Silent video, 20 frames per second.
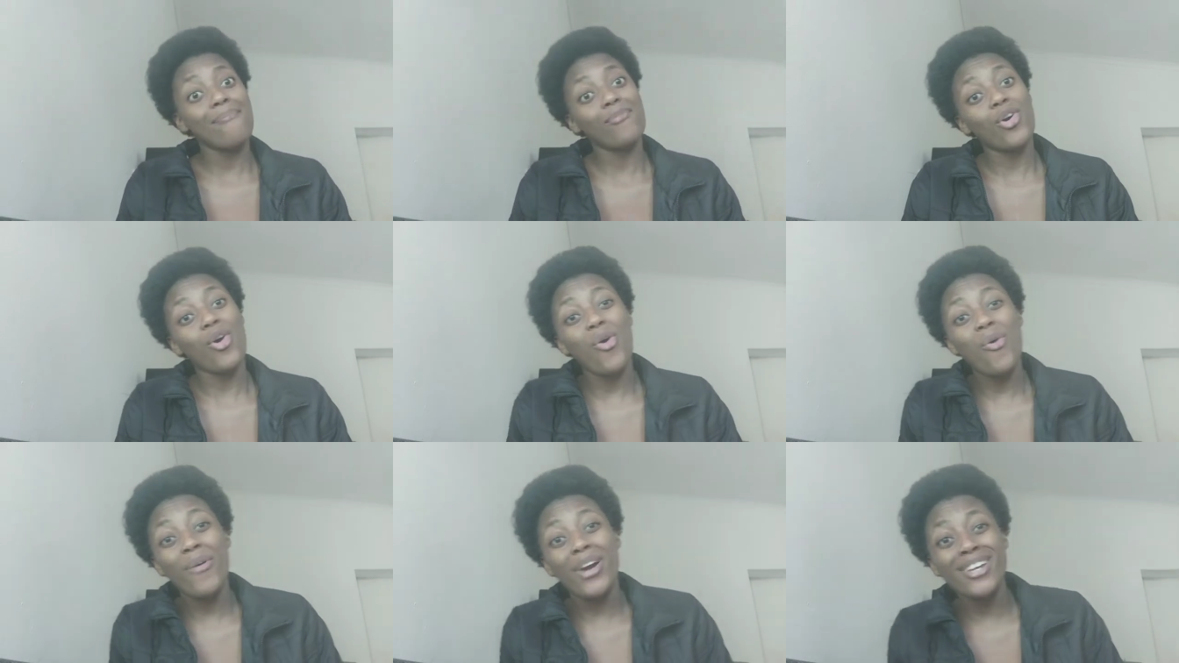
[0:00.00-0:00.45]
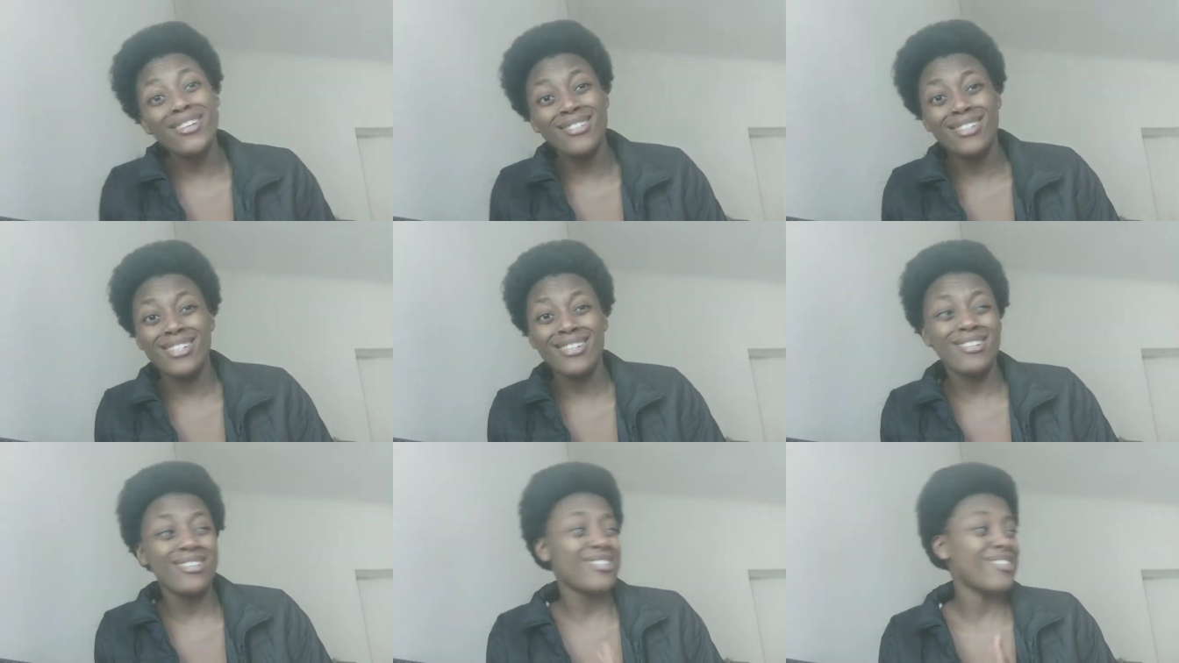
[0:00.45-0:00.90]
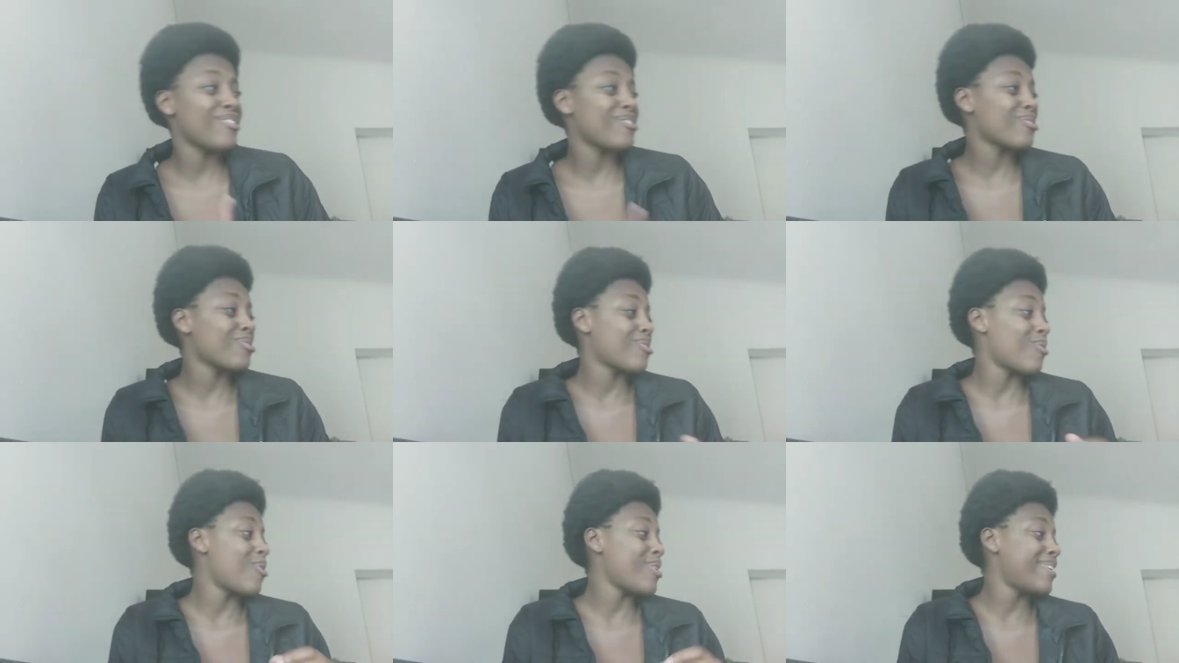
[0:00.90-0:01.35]
go wash
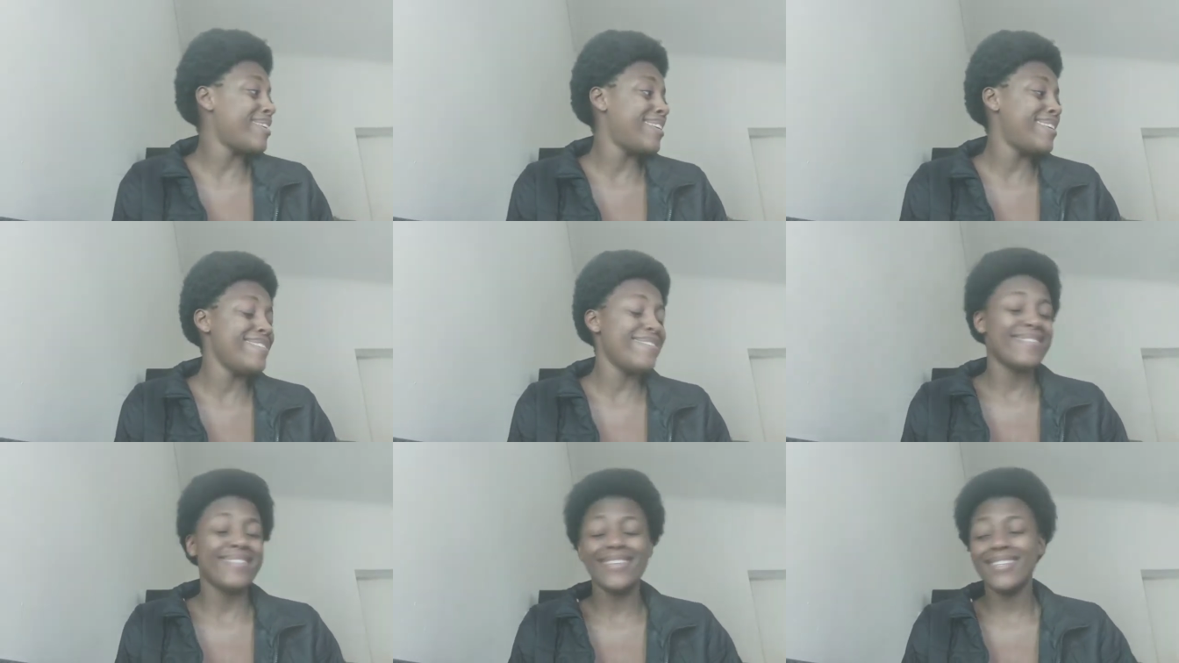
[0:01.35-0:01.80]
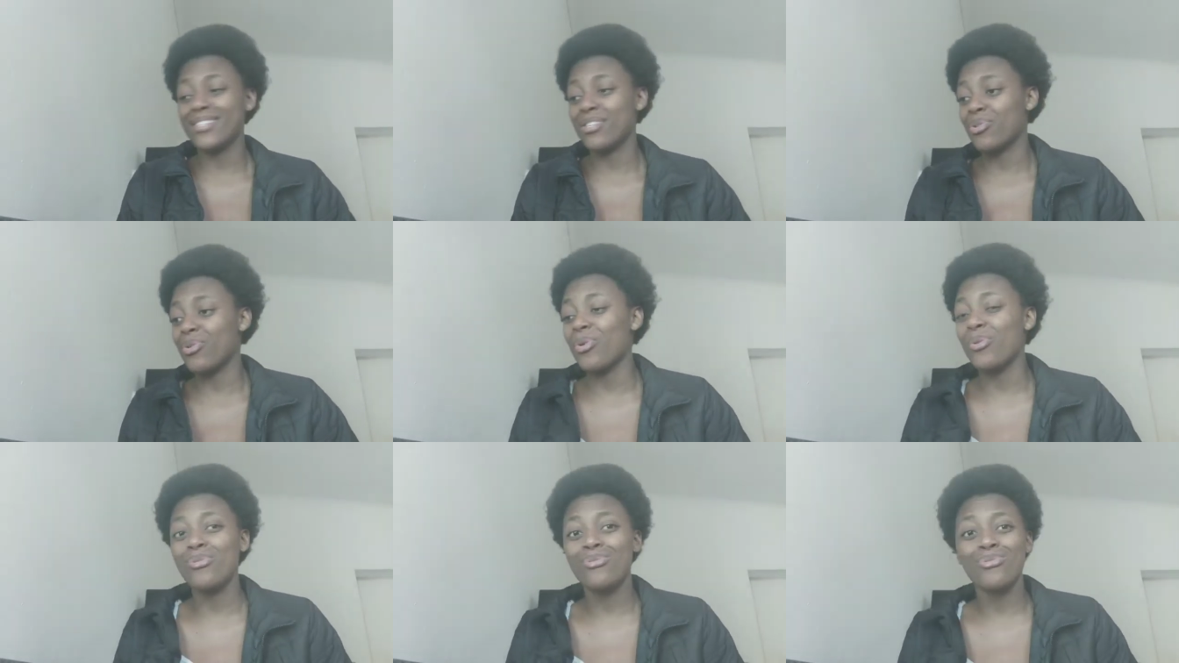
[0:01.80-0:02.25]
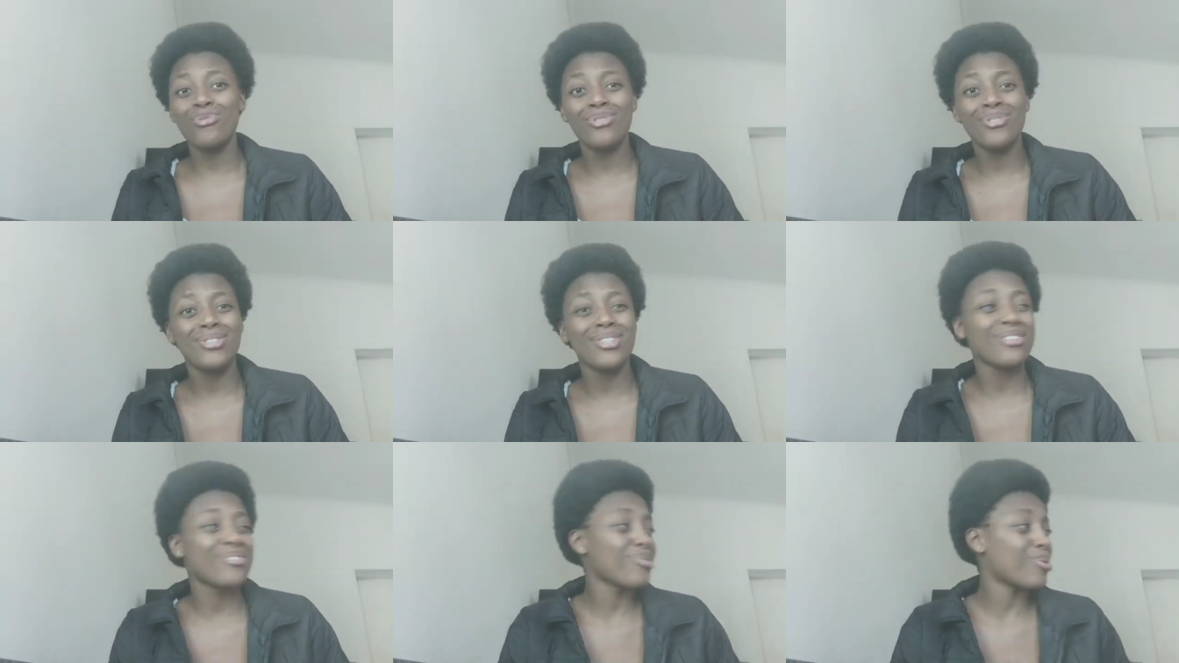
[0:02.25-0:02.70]
dishes, go clean this, go do
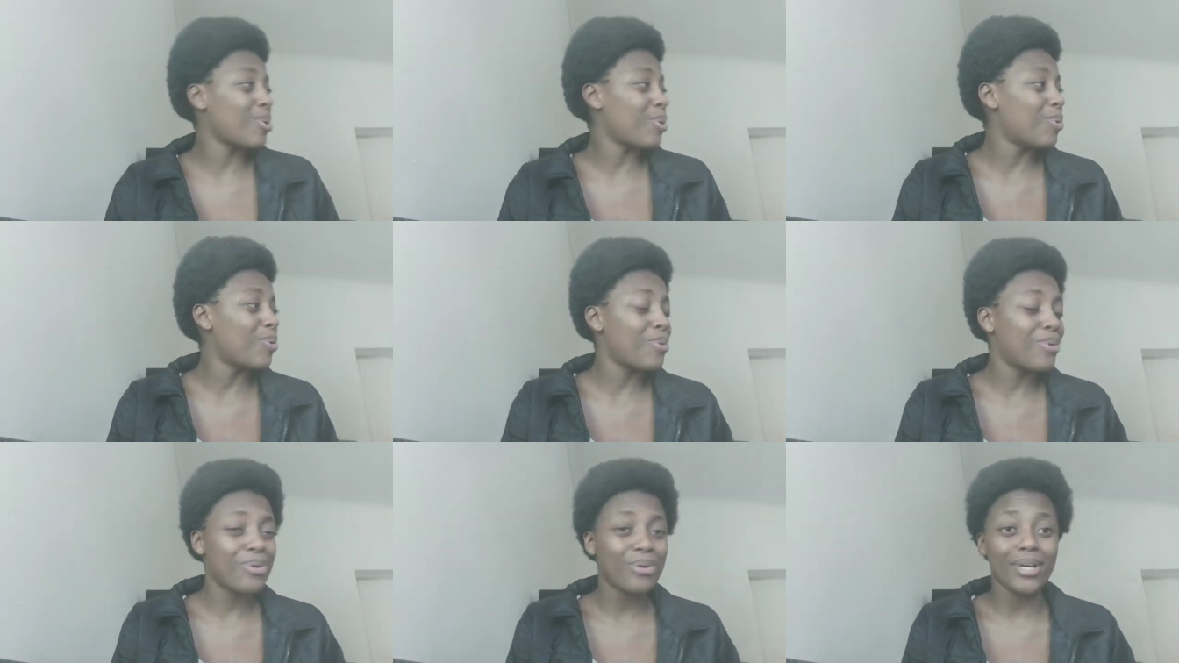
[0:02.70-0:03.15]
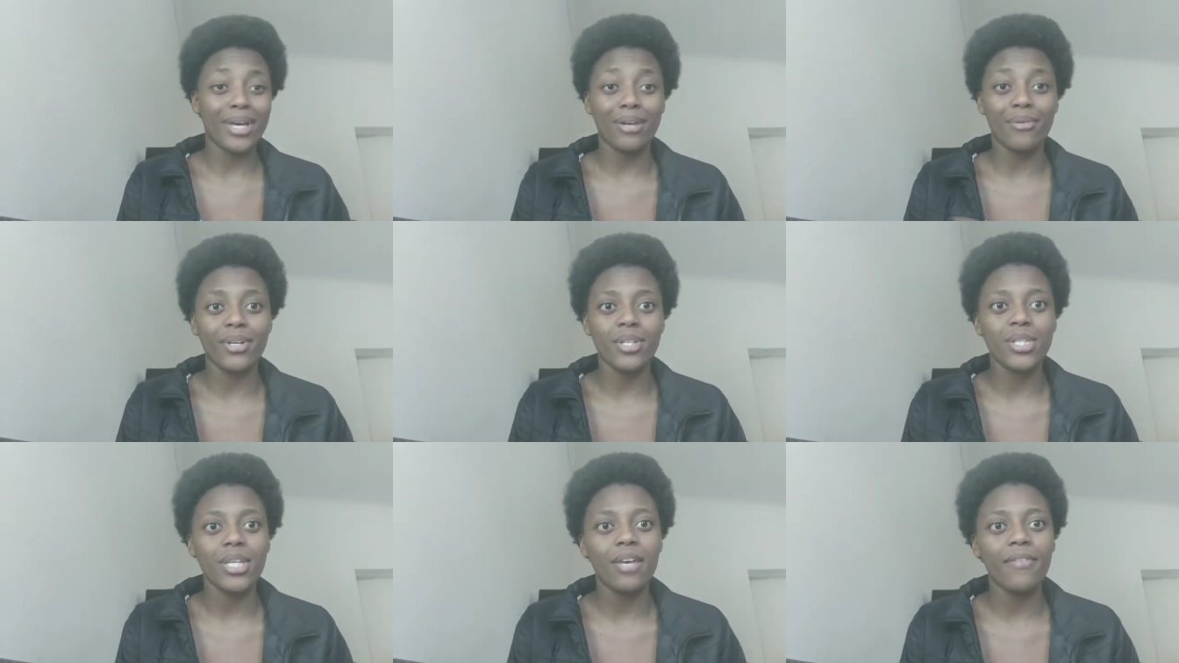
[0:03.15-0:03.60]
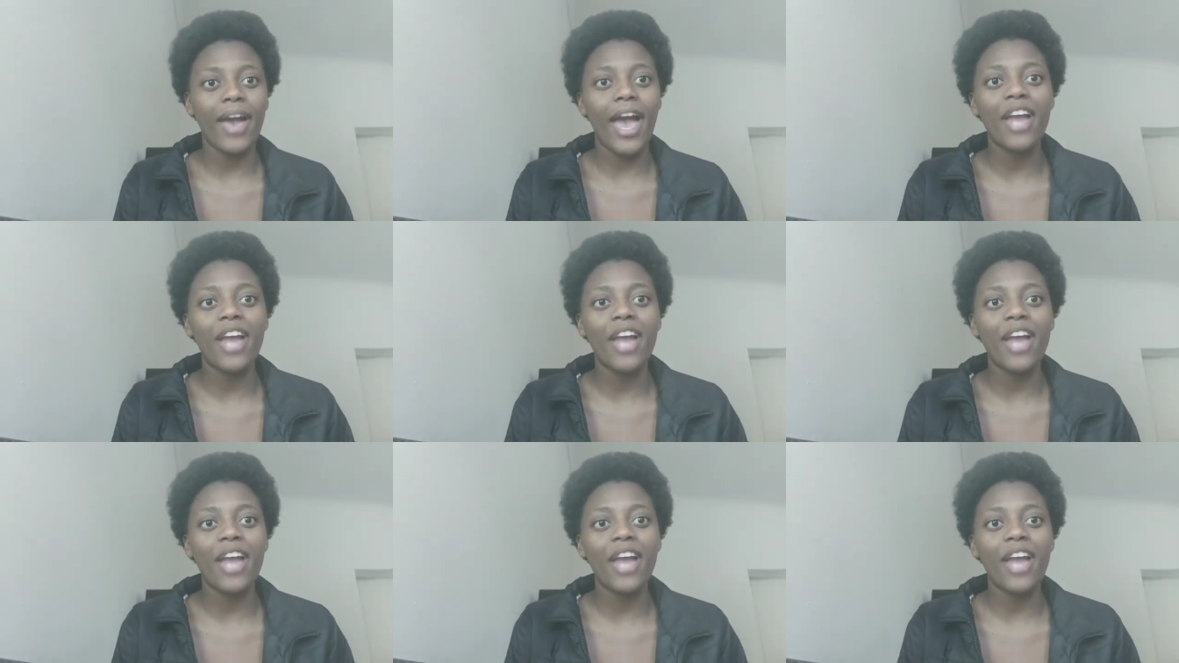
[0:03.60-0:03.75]
this, go cook and whatsoever.